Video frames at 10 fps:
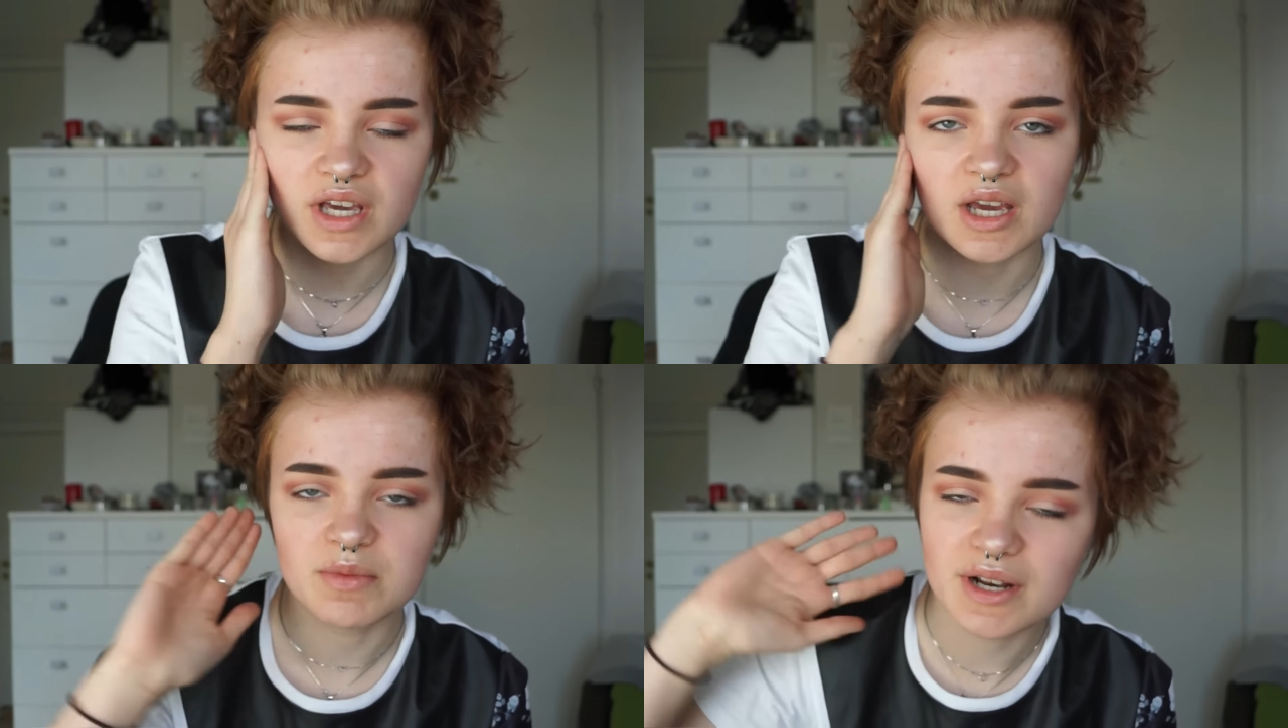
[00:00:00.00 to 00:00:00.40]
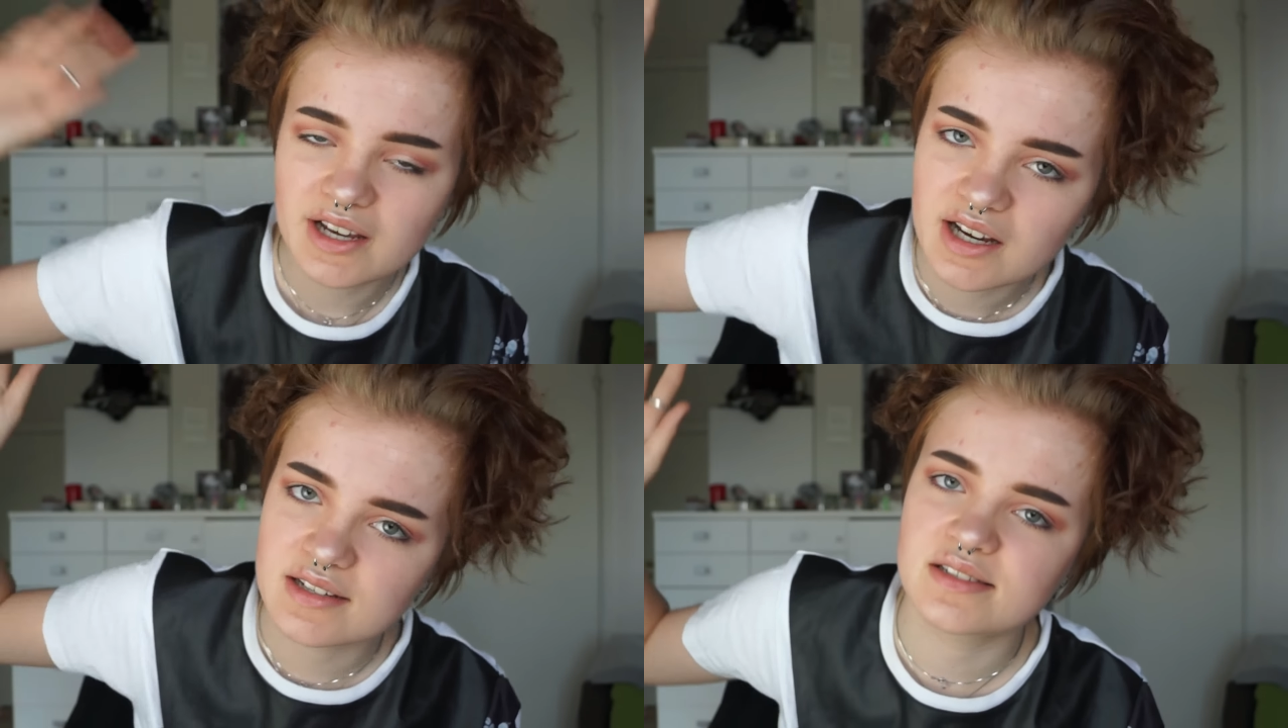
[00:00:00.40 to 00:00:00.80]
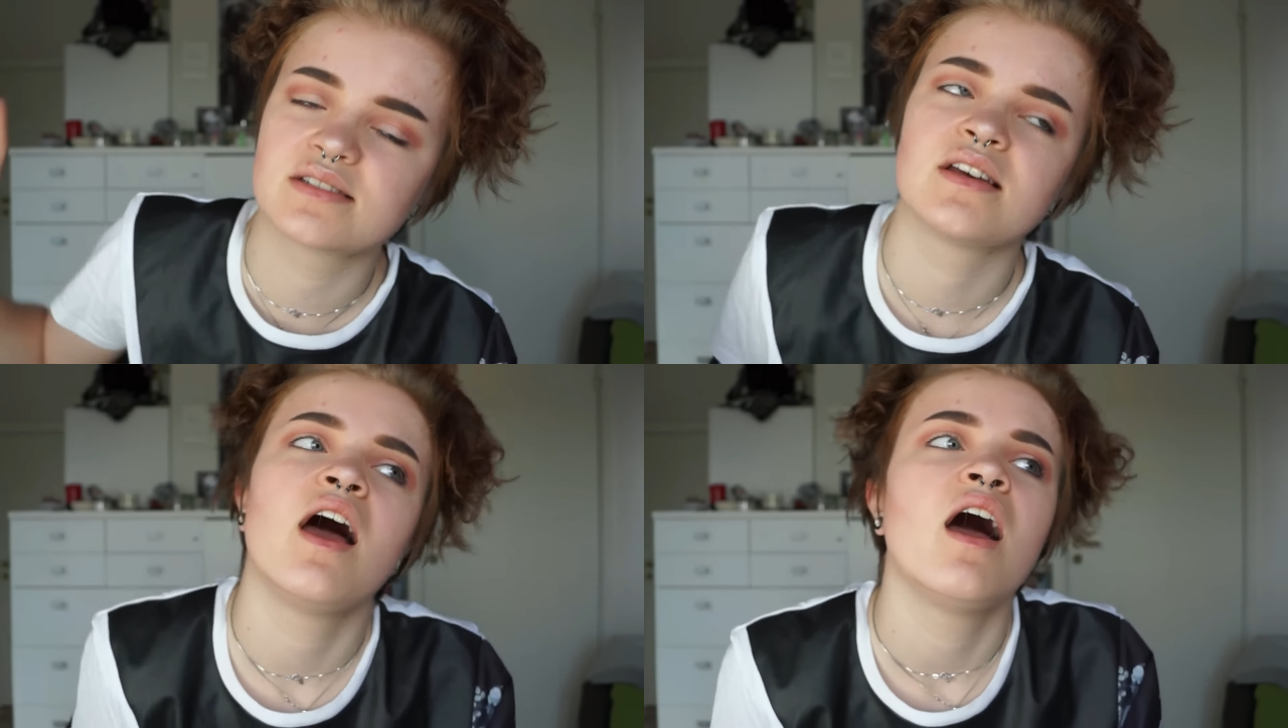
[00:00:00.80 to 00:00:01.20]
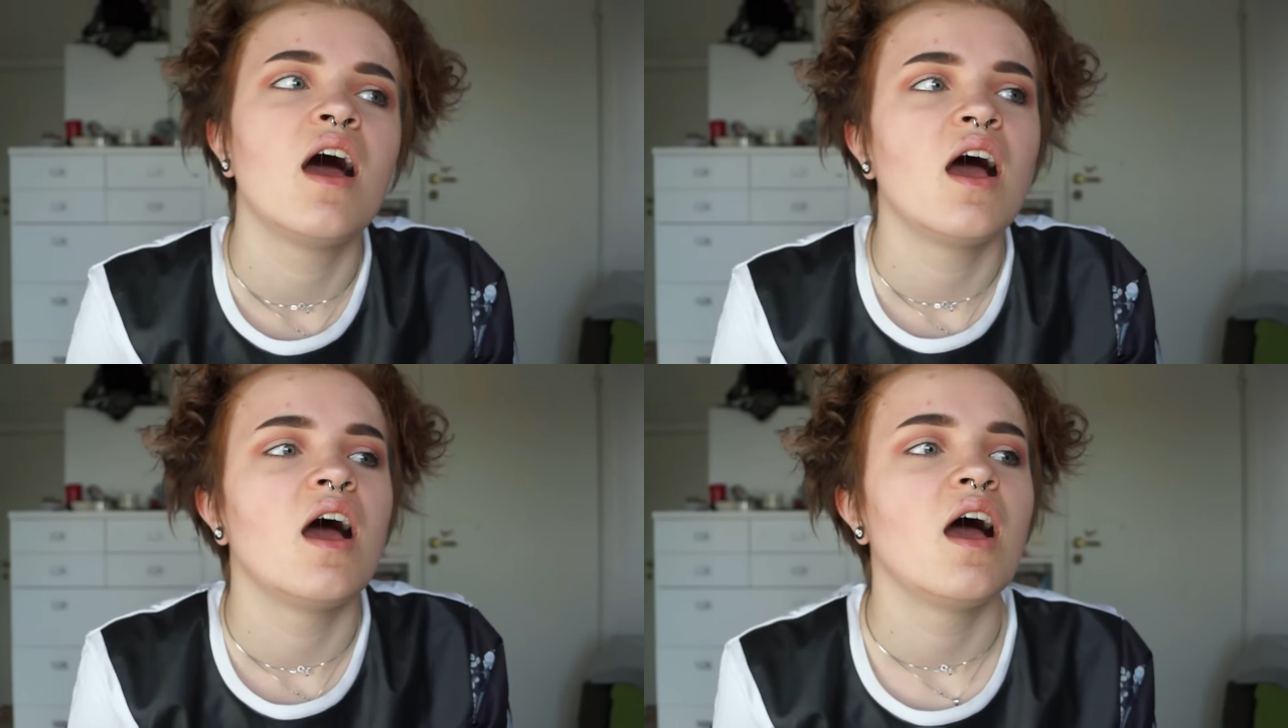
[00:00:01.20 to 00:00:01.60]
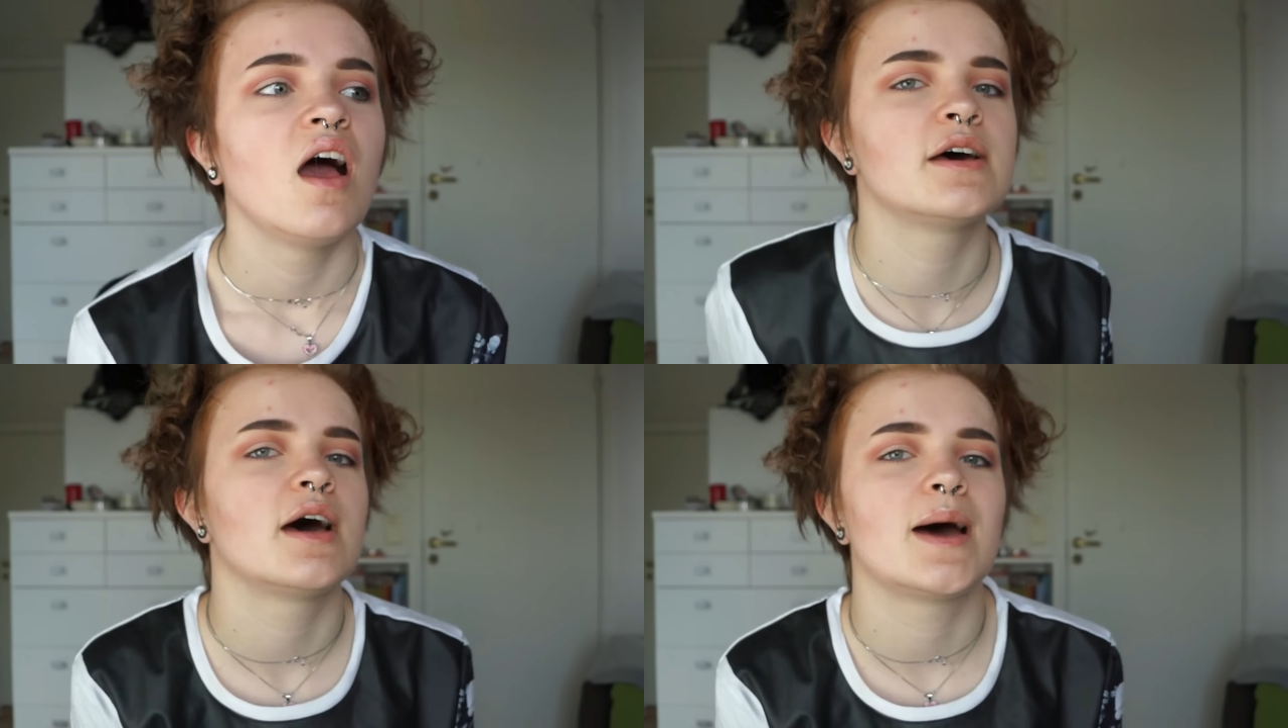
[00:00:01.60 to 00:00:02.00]
Okay, but hey guys,
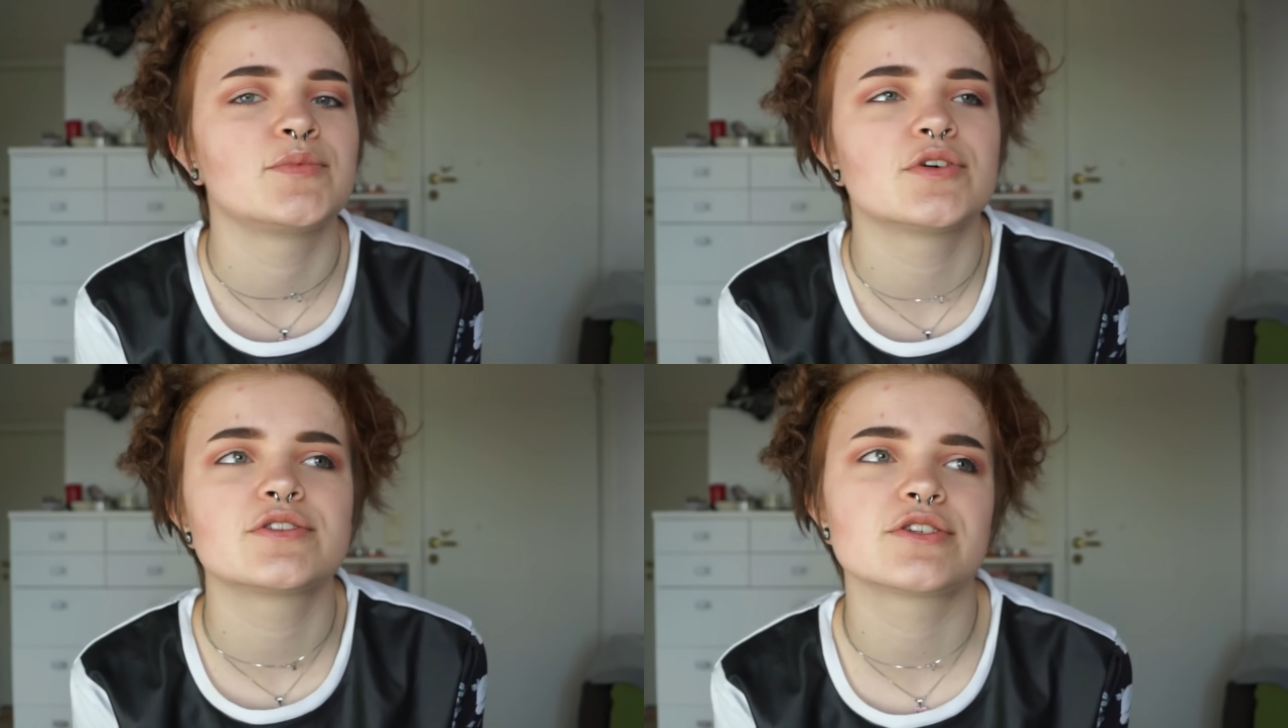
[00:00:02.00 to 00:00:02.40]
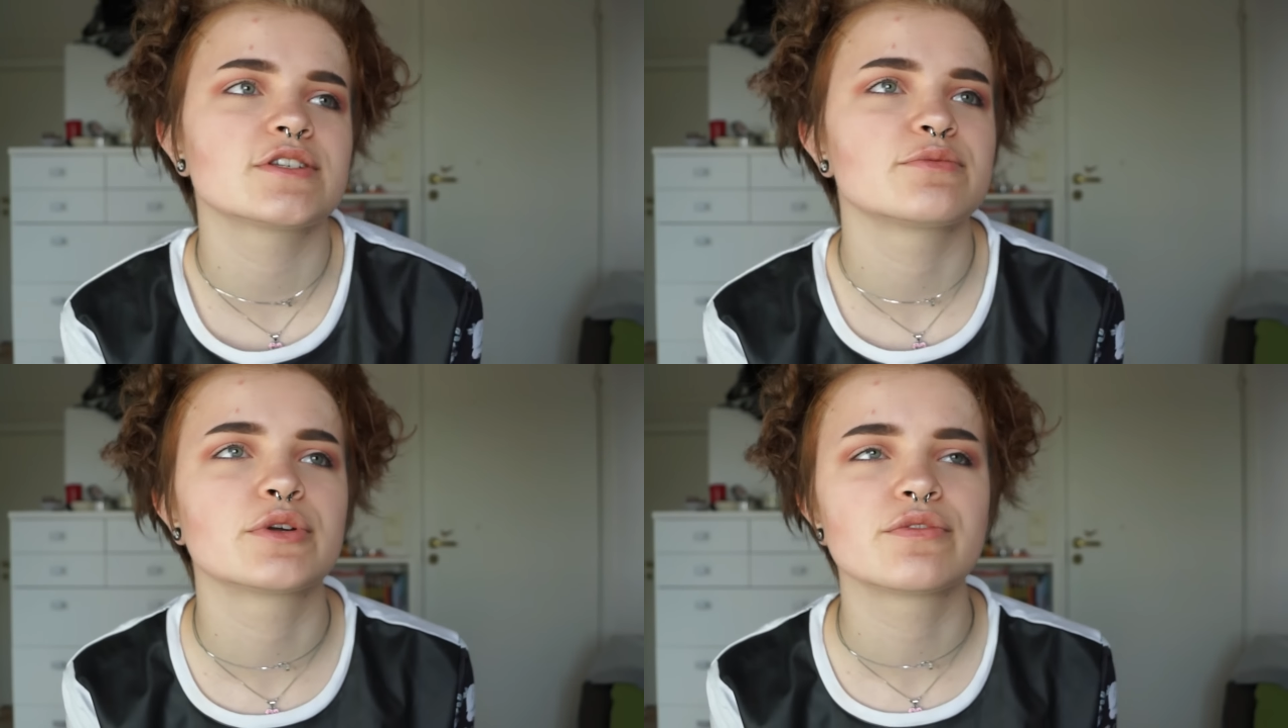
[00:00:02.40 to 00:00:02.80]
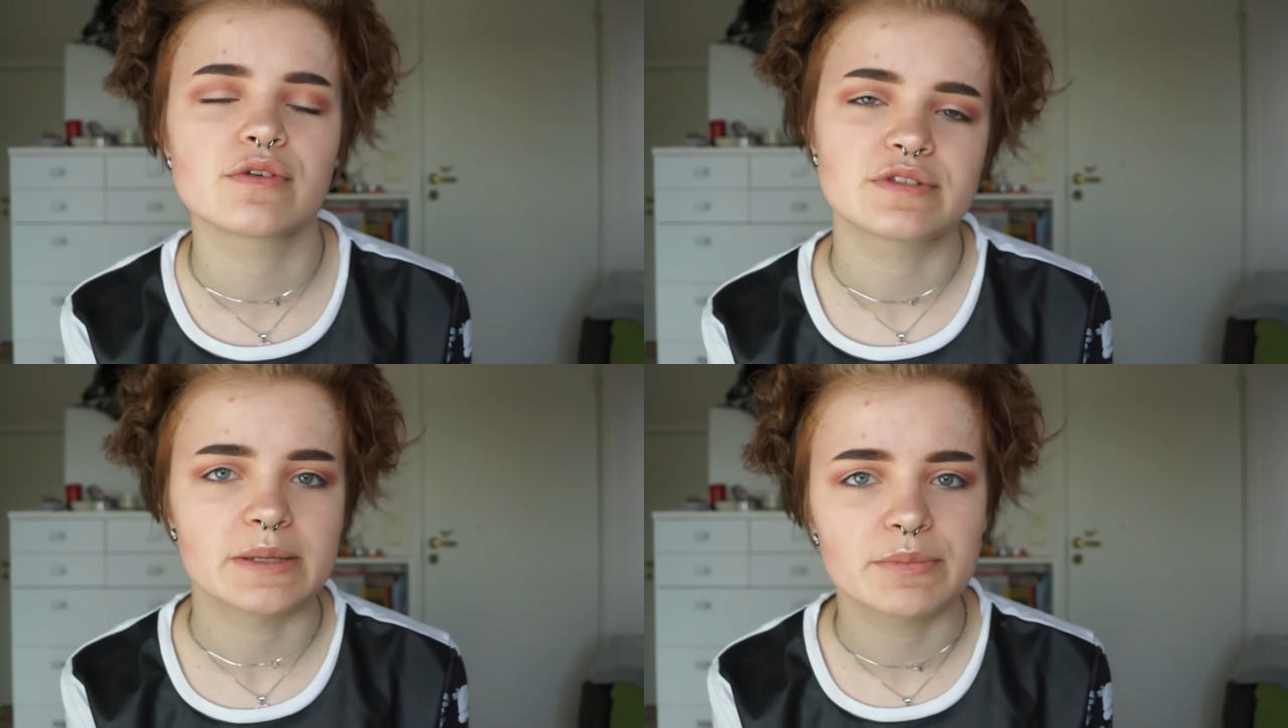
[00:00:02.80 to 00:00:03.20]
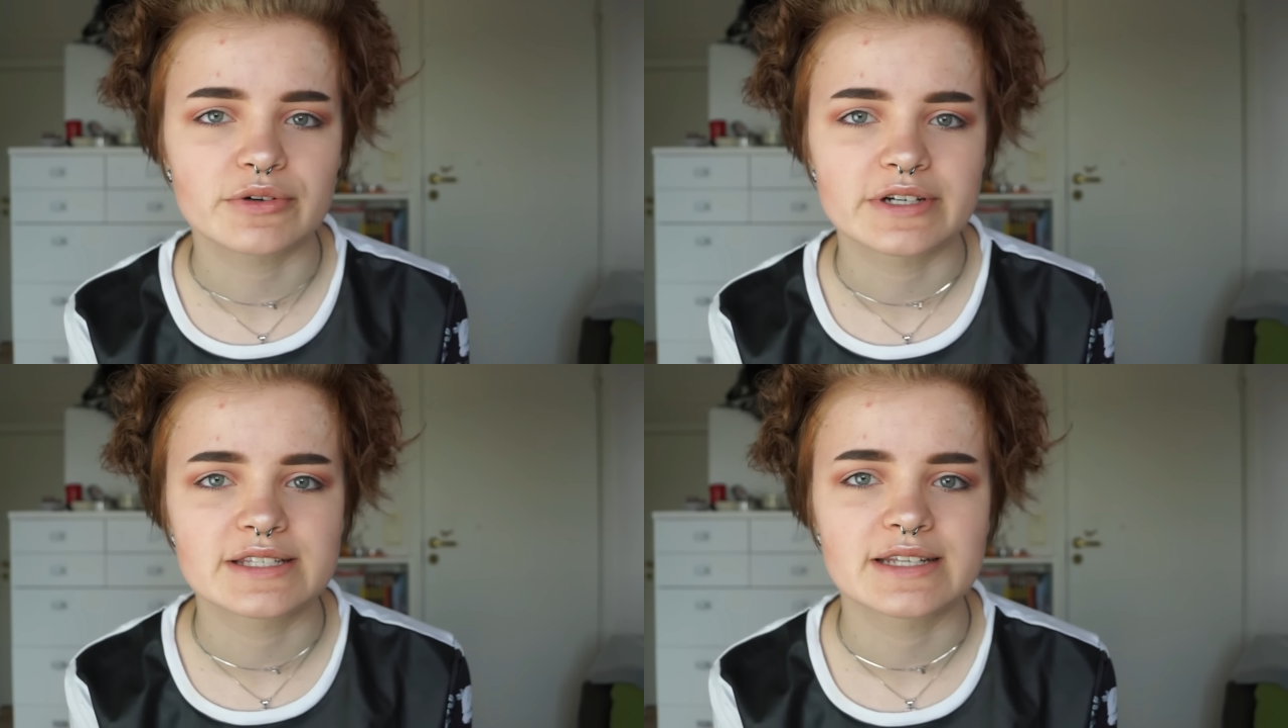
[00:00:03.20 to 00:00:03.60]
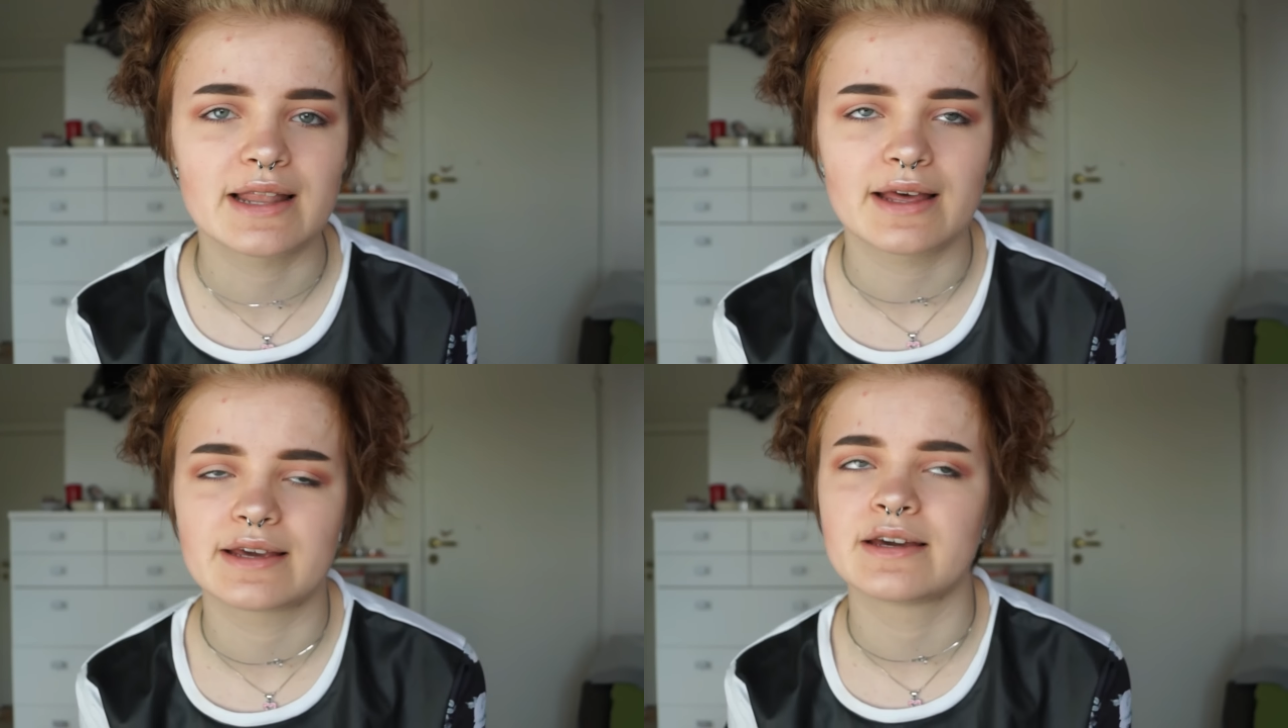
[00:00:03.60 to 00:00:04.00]
I'm not just one of those hypocrites
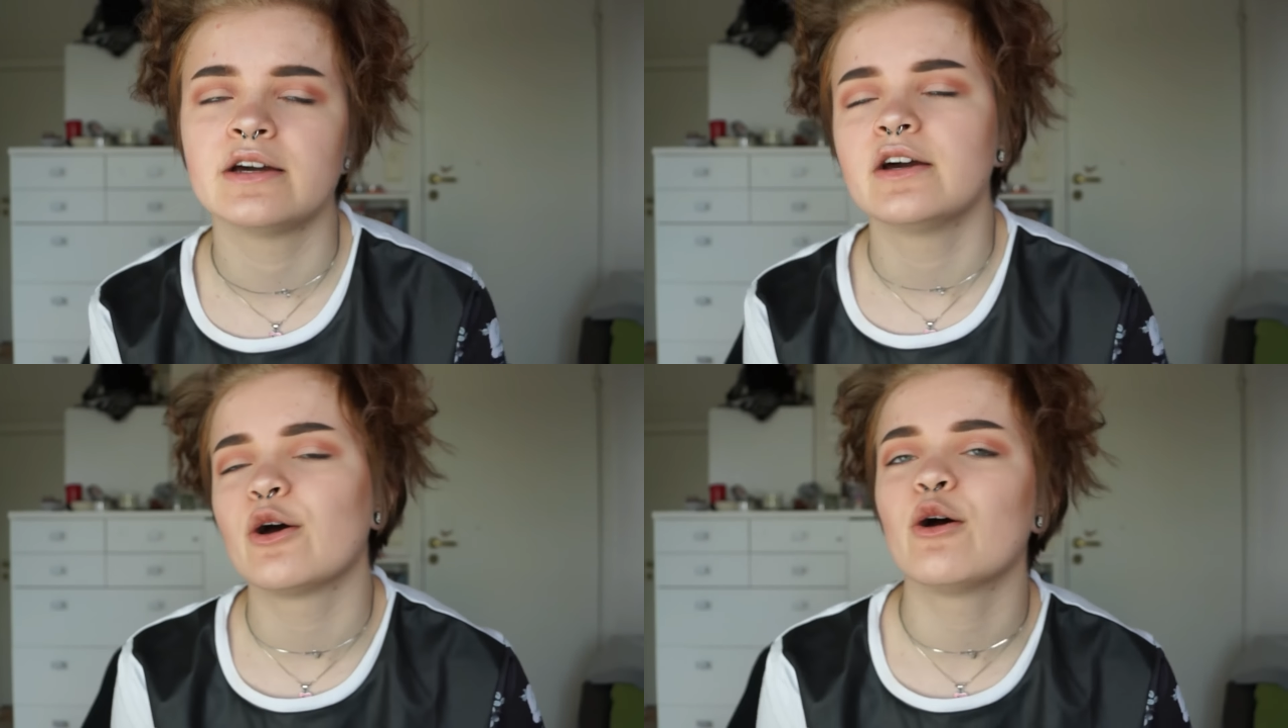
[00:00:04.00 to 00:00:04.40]
that like,